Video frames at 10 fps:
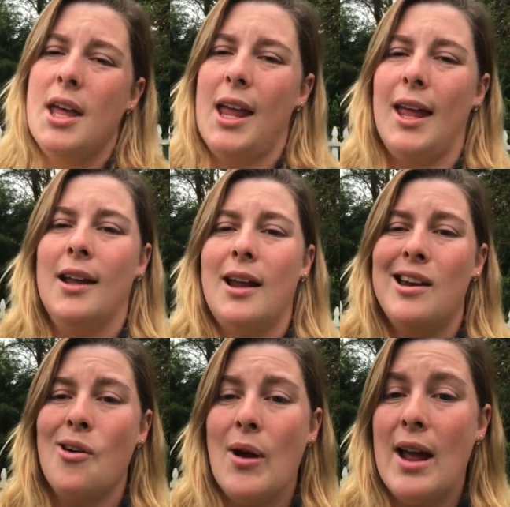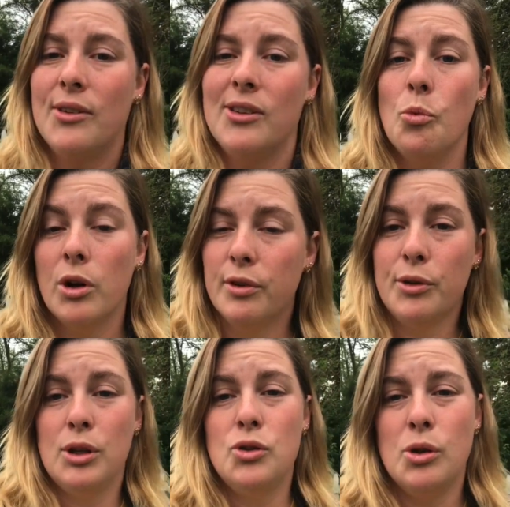And I know I have wonderful
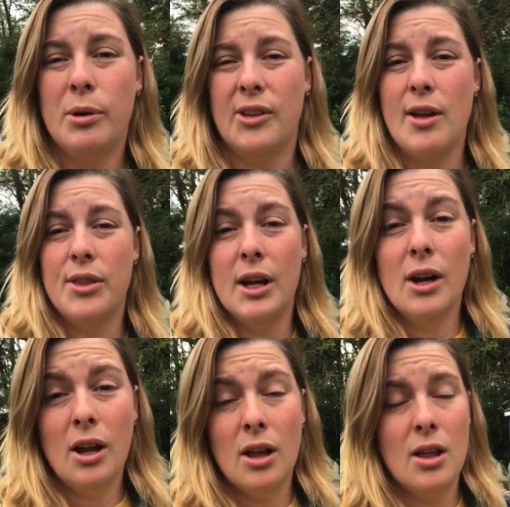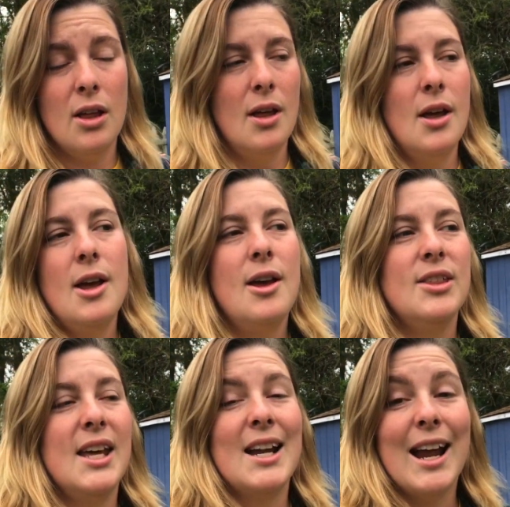YouTubers out there
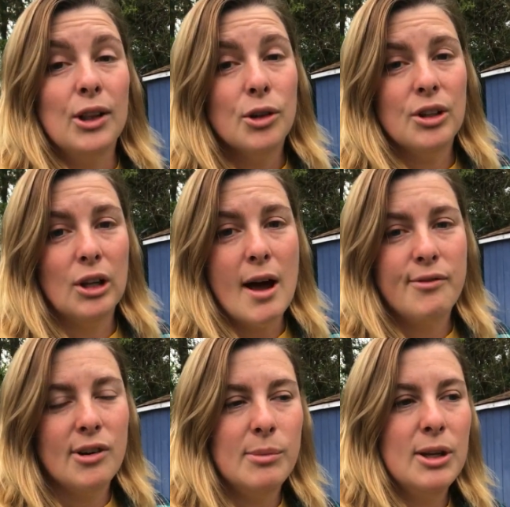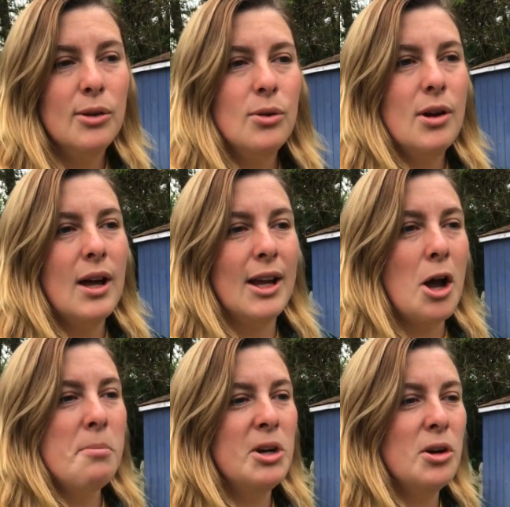that I learned a lot from you. I
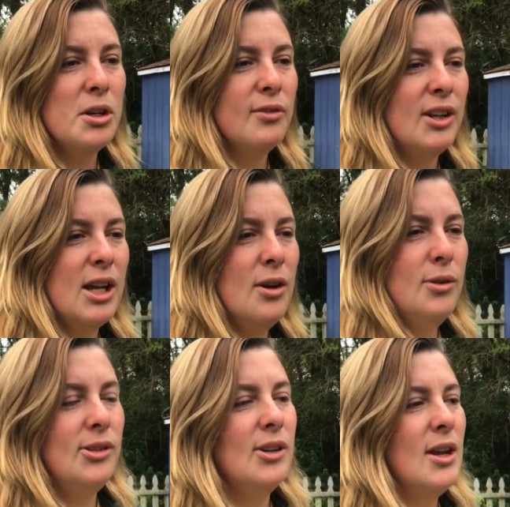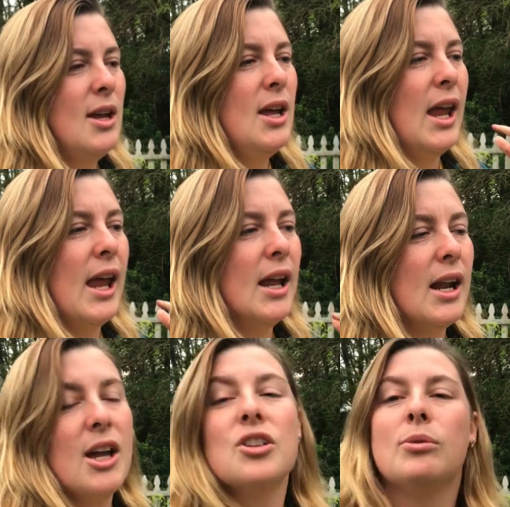commented on your videos. And
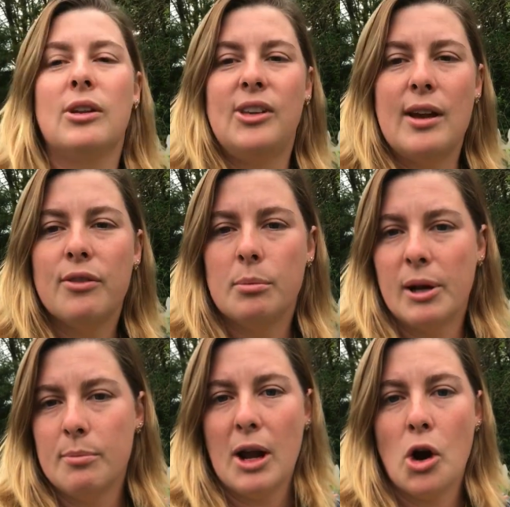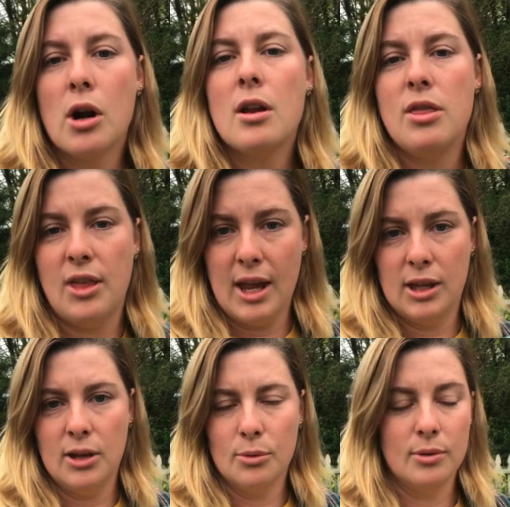I just want to say from the bottom of my heart, thank
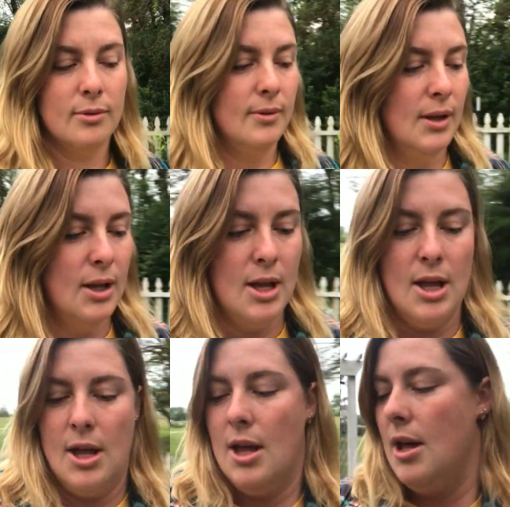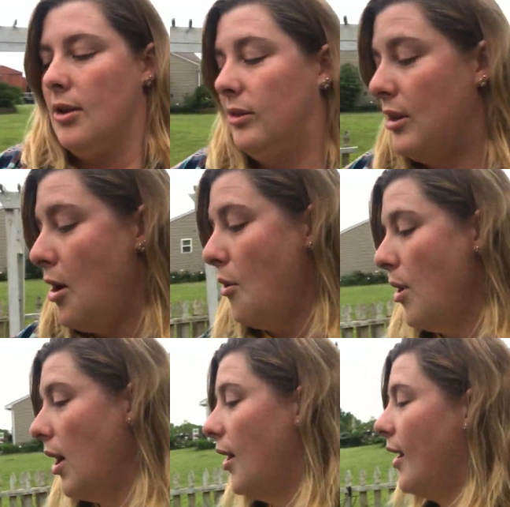you. So
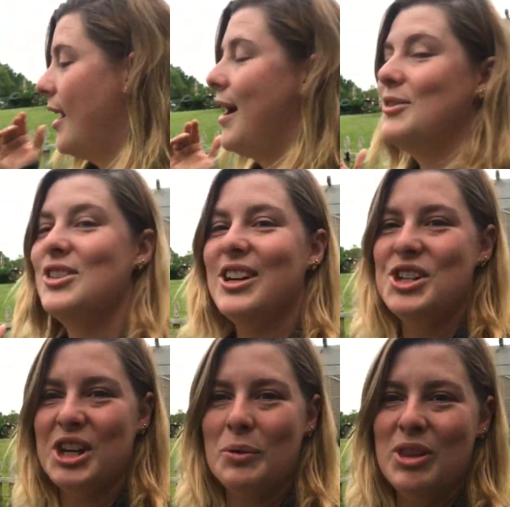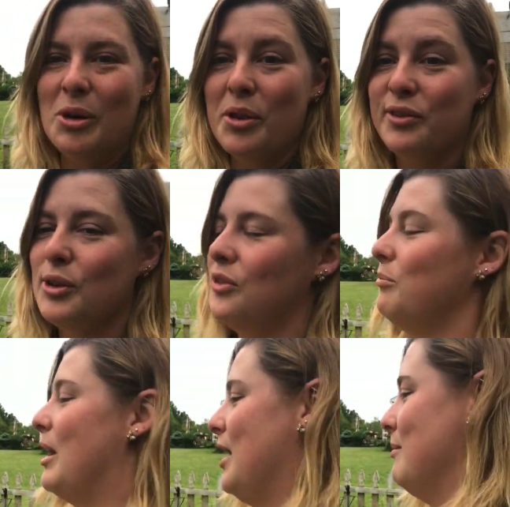I'm just going to share with you all the fruits of
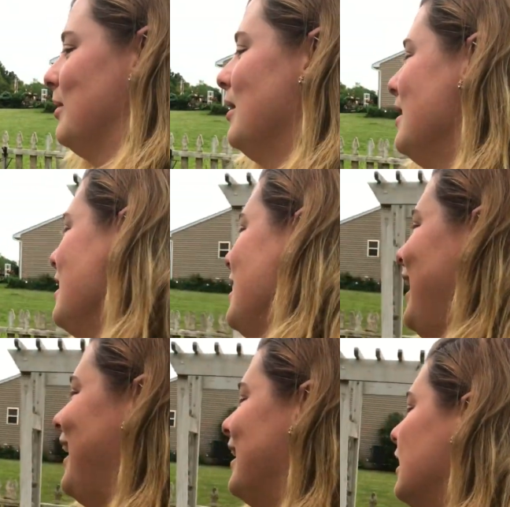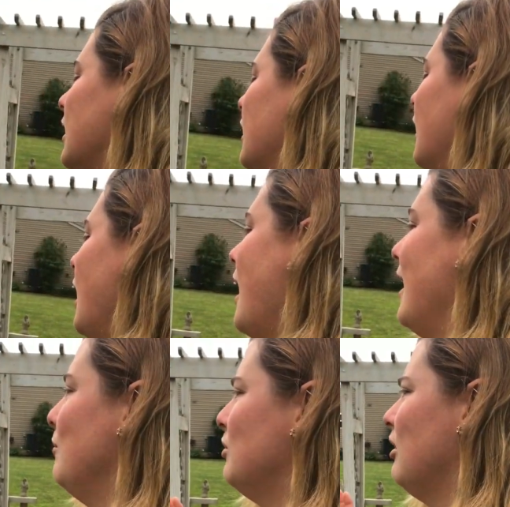my labor. And
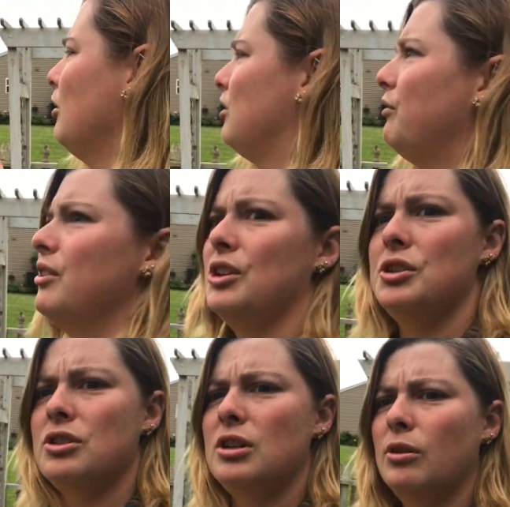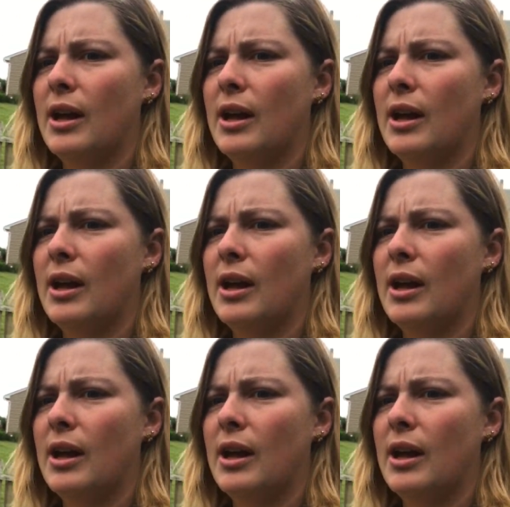I was a little different this year too.